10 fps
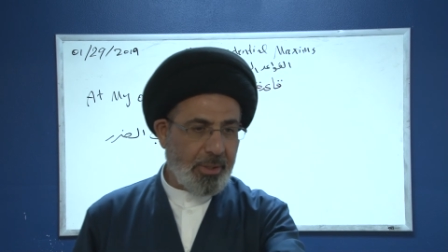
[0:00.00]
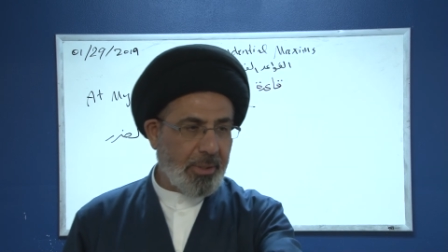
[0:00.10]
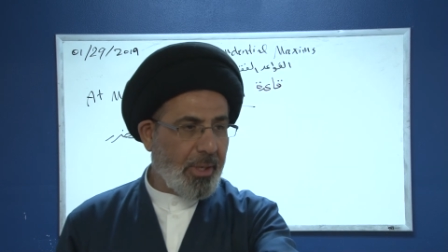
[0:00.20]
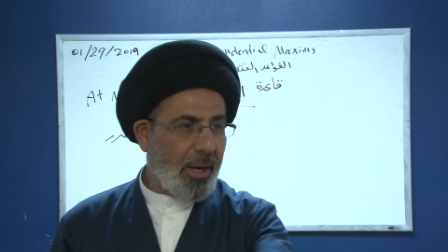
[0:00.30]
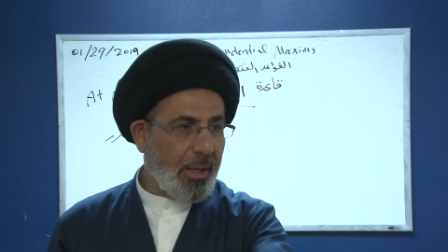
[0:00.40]

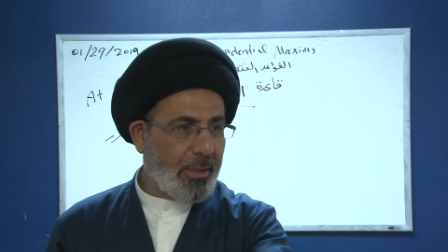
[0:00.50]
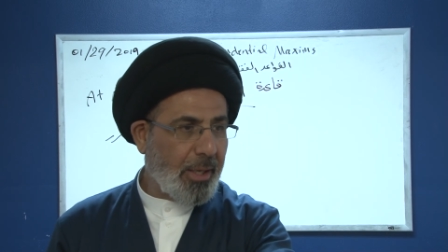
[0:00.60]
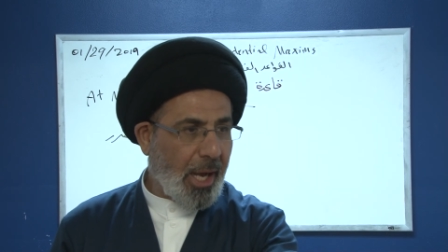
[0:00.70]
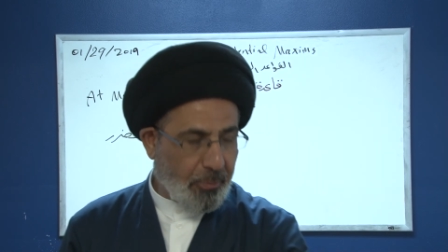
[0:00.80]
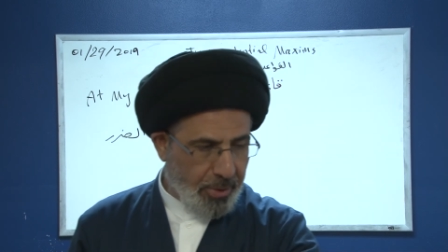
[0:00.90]
gun,
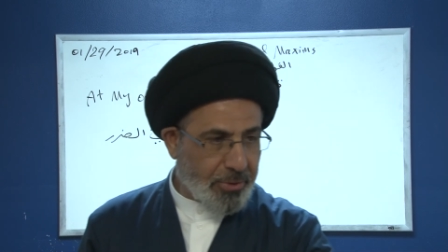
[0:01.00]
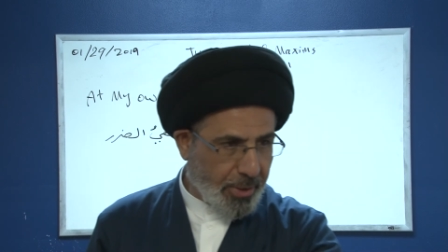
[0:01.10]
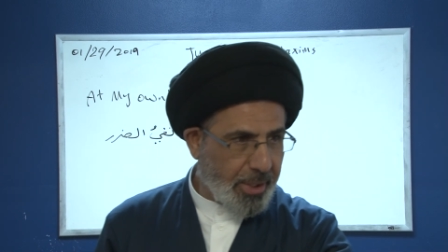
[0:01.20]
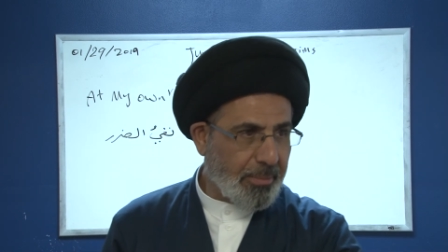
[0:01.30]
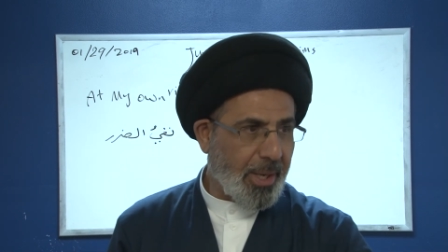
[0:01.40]
I want to
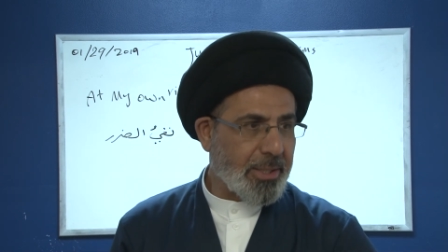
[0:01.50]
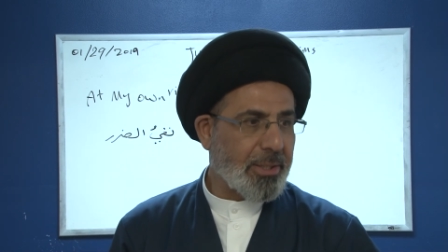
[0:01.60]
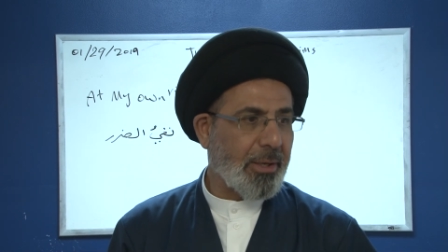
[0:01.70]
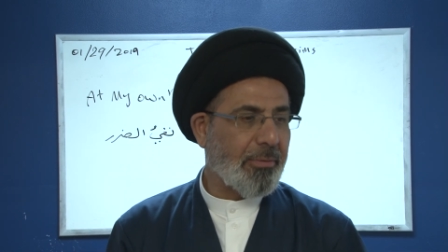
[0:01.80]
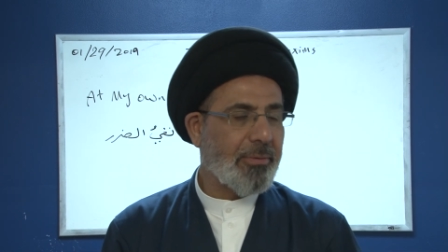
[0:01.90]
kill
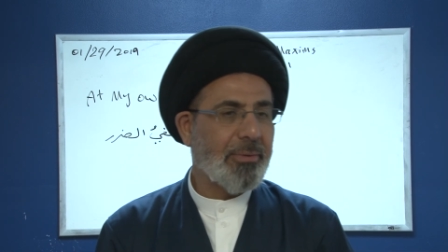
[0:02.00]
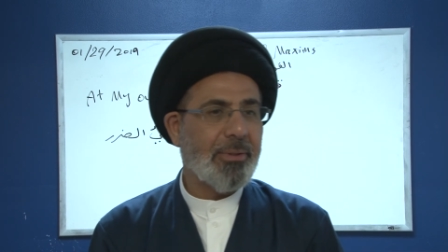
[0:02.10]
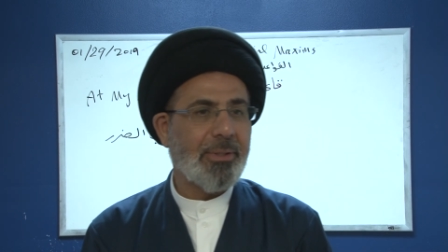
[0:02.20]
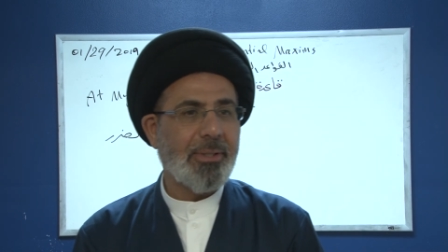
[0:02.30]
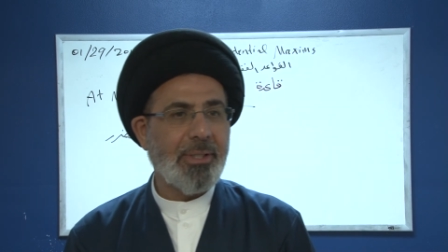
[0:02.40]
myself.
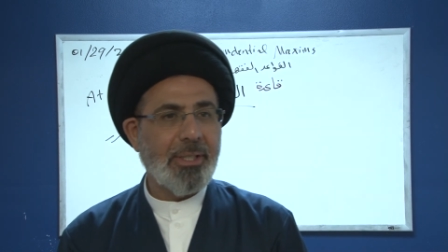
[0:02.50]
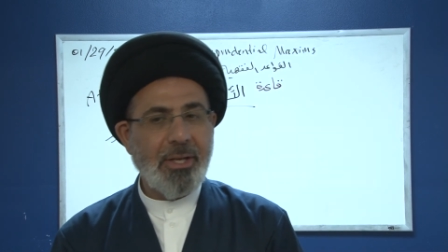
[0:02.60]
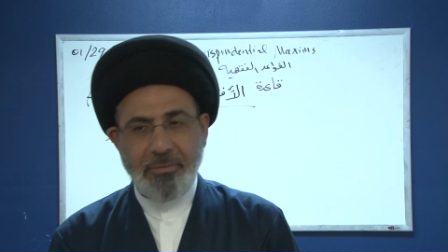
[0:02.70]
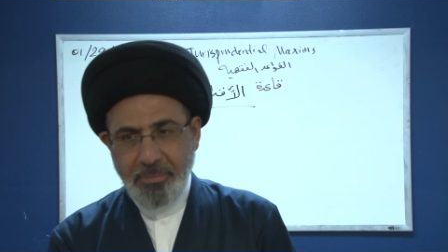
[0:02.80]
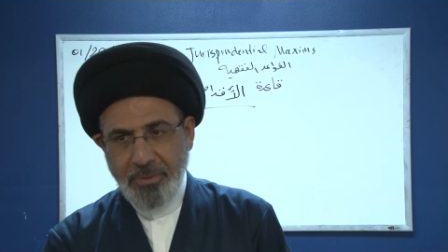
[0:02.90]

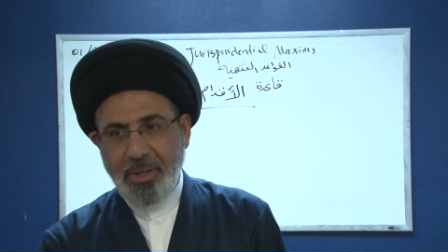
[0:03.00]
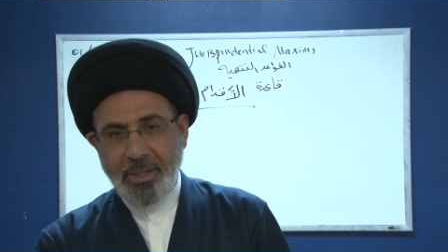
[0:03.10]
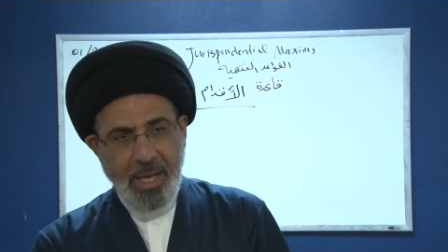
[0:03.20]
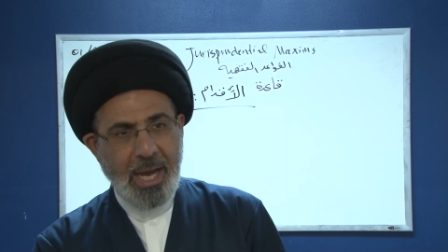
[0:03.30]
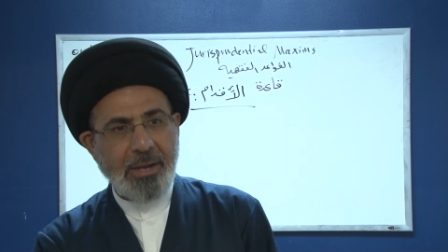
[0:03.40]
Give me the
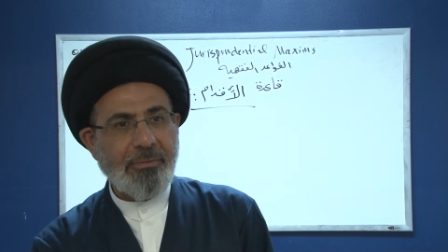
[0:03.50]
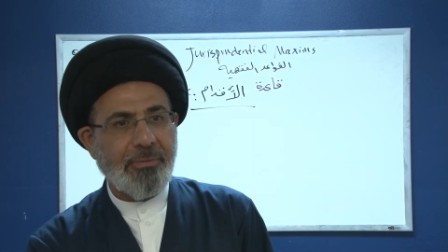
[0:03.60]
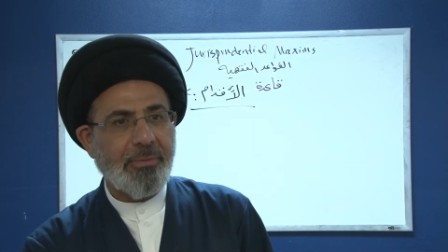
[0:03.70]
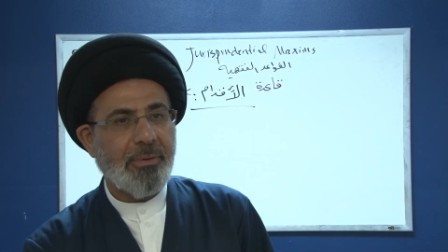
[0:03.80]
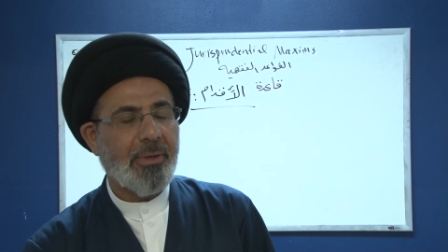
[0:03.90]

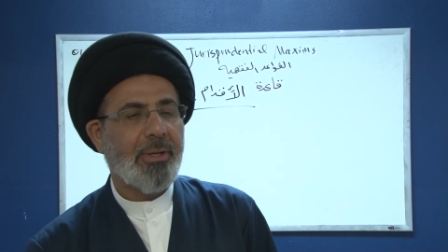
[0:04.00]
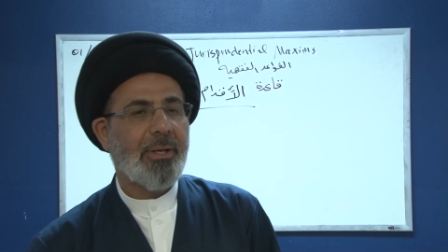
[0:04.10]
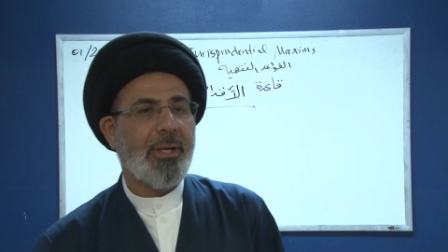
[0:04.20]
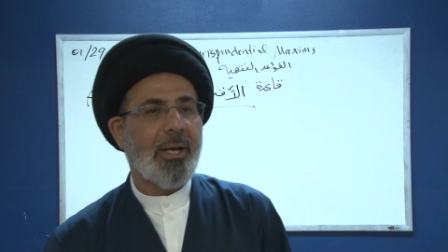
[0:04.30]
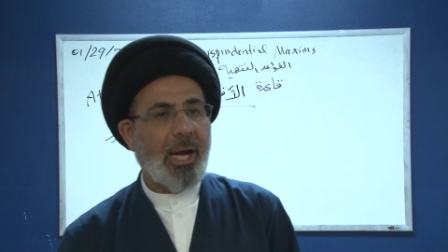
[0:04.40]
knife,
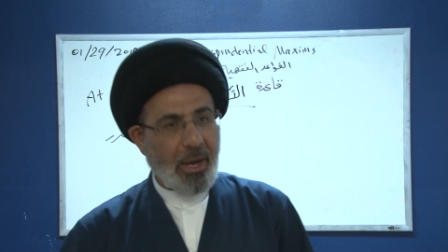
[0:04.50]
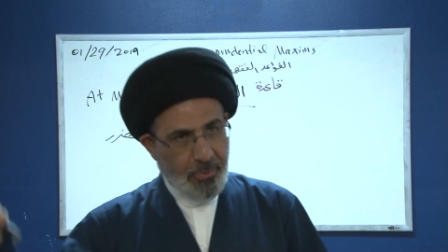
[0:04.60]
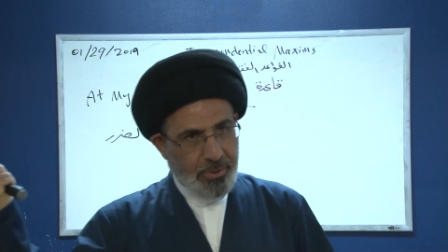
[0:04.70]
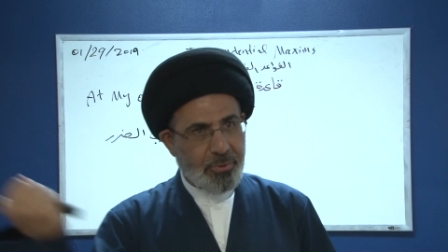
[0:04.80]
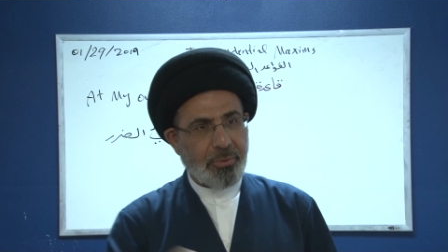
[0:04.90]
I
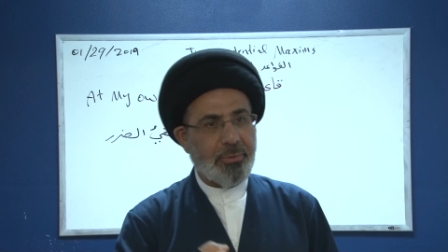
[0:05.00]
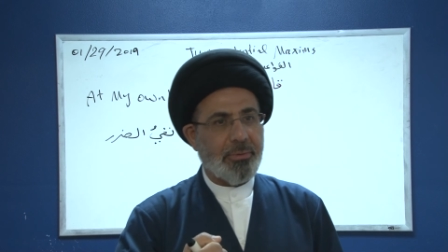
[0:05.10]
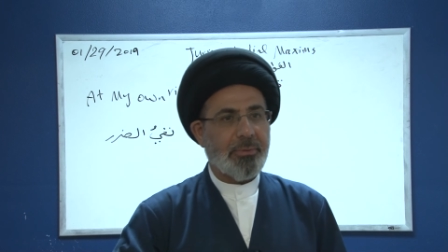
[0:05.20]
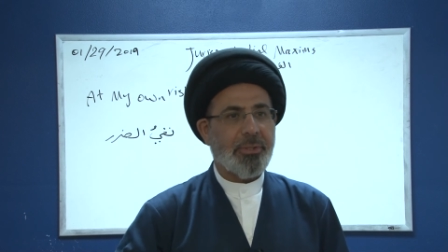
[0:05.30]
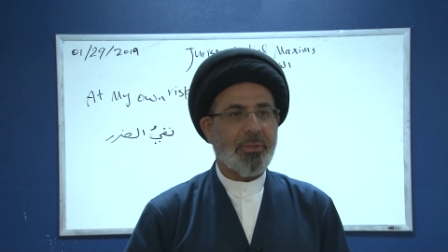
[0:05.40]
want
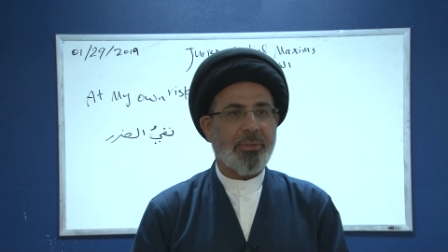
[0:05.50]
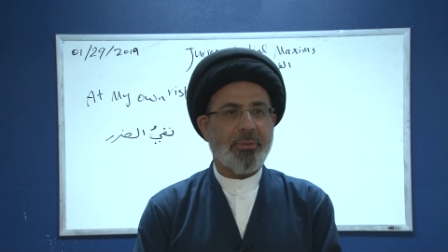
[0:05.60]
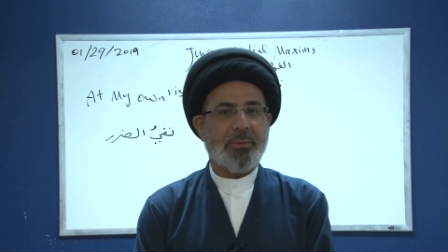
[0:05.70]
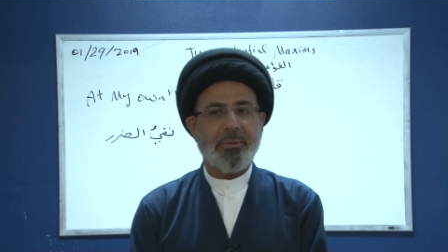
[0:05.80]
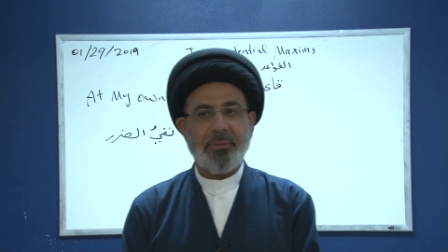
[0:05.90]
to,
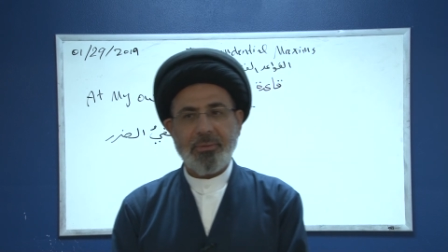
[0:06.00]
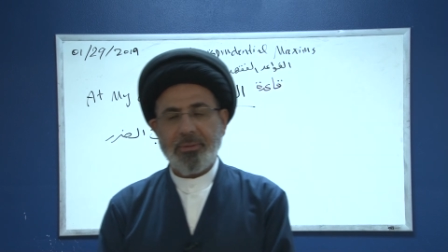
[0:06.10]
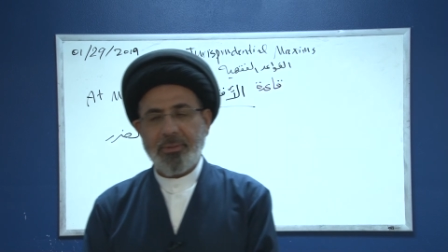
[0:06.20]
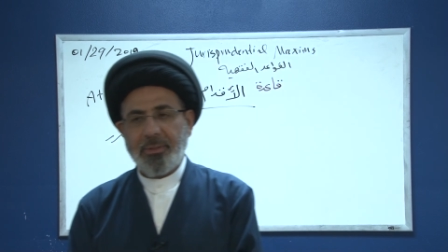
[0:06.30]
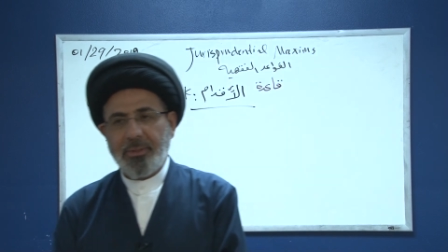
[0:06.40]

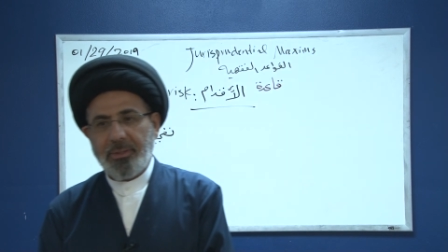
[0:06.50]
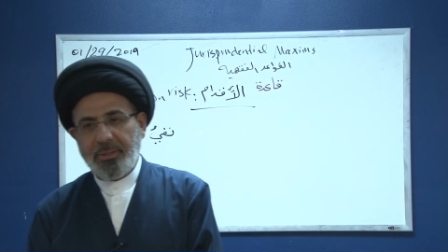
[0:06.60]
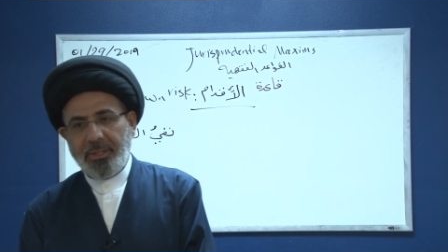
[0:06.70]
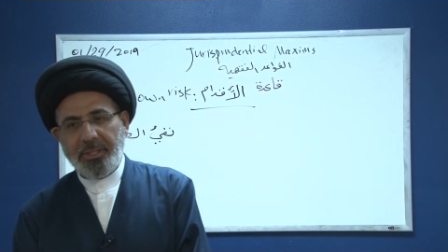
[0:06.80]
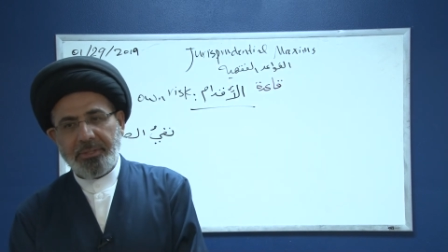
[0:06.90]

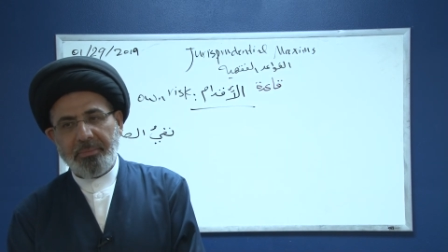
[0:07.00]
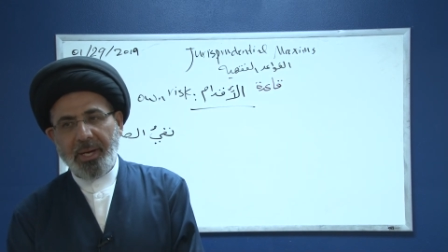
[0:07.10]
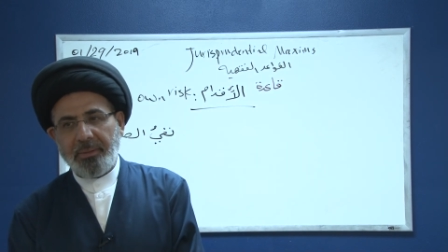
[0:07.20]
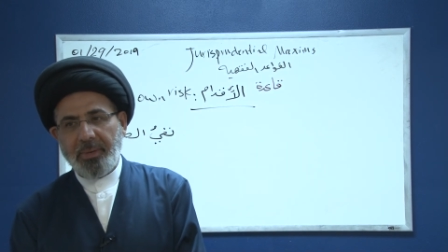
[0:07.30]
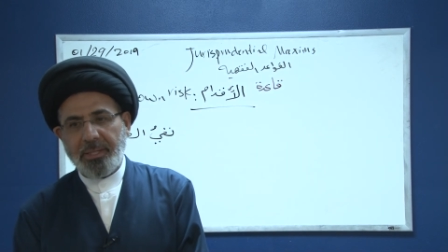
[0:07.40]
hit
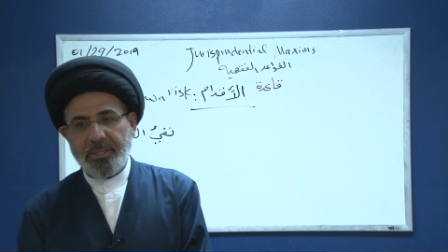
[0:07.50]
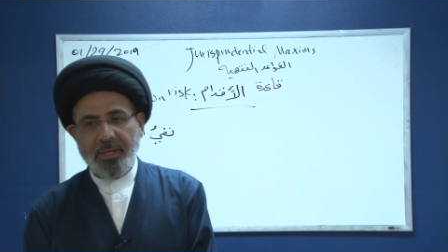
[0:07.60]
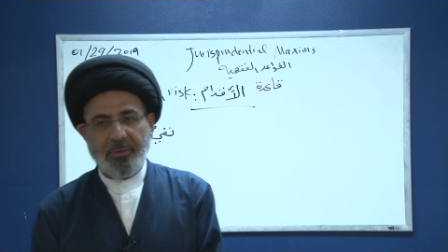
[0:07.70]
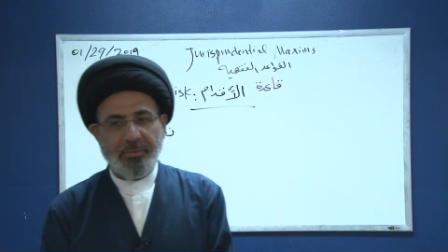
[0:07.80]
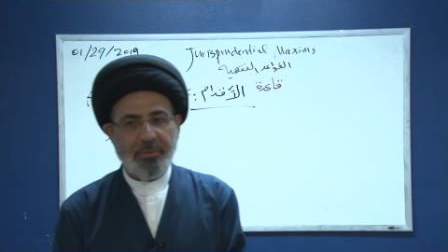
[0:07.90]

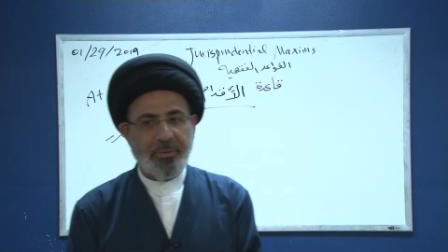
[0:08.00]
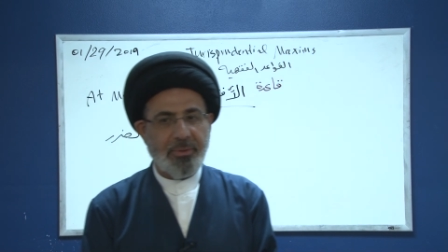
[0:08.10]
myself.